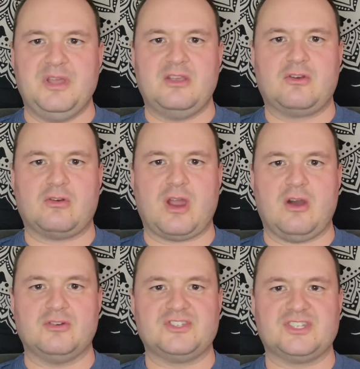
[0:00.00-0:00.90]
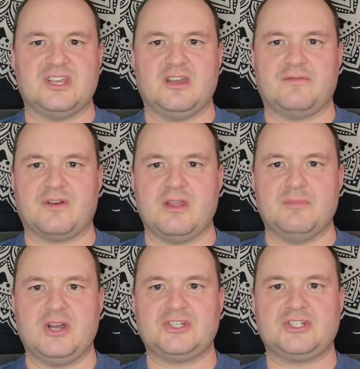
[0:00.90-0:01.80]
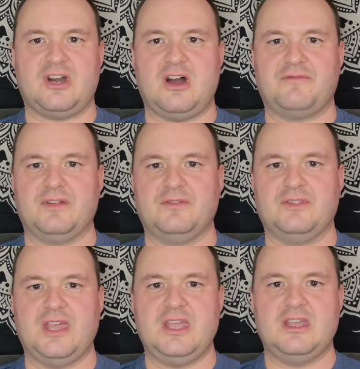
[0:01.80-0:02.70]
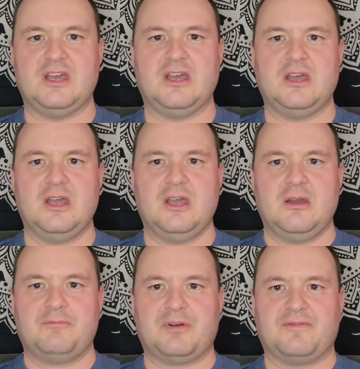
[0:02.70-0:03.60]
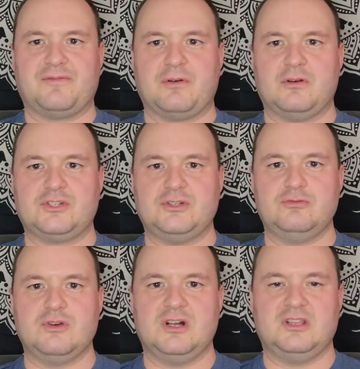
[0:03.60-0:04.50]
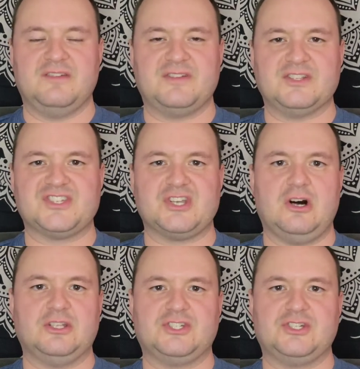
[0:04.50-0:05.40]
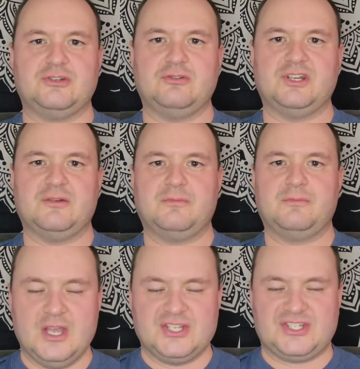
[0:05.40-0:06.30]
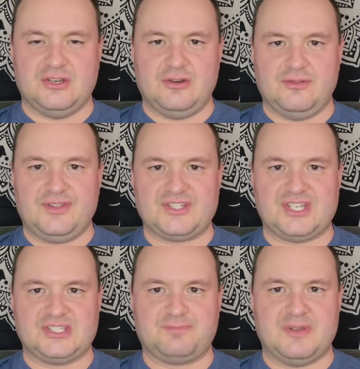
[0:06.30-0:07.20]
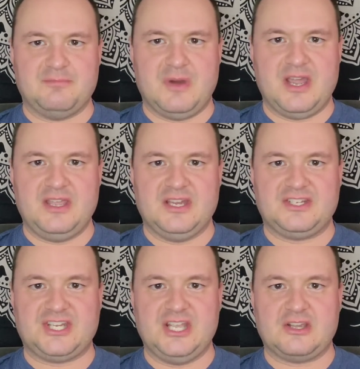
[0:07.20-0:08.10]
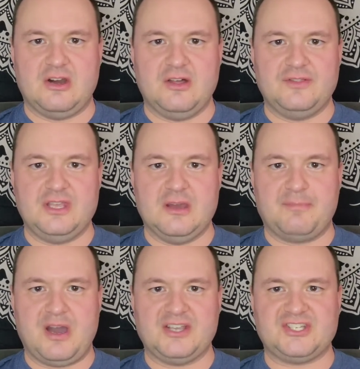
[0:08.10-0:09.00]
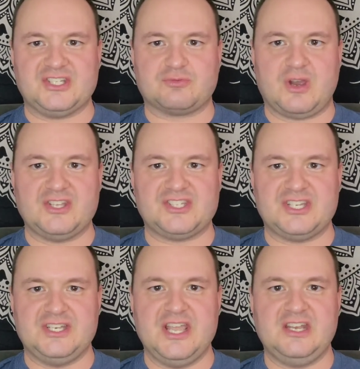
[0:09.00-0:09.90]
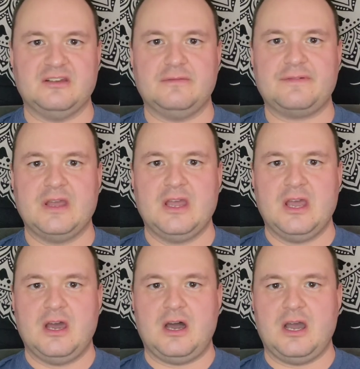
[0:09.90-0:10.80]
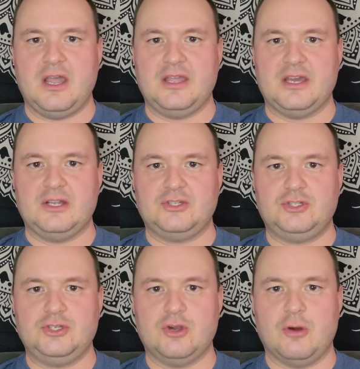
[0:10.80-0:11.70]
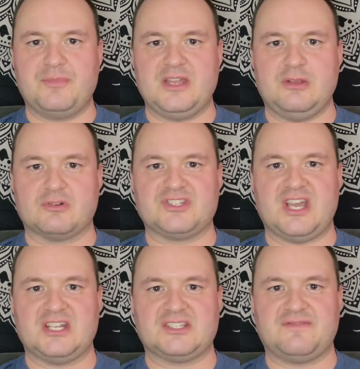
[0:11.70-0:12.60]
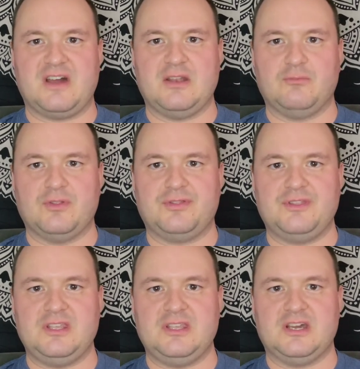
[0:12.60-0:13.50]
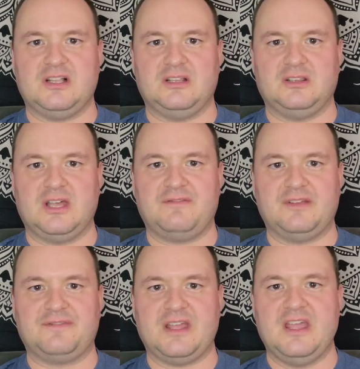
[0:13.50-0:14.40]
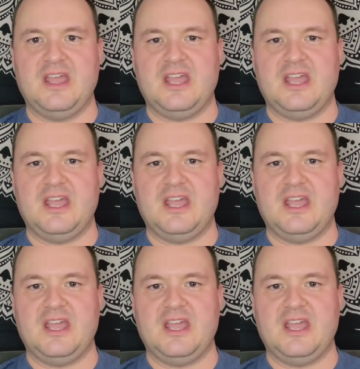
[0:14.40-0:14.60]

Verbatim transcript: big crowds very much. Often they prefer to live in solitude. So this has been my uh, take on the uh, Pisces Rising Native. I uh, do hope that you are satisfied with the uh, level of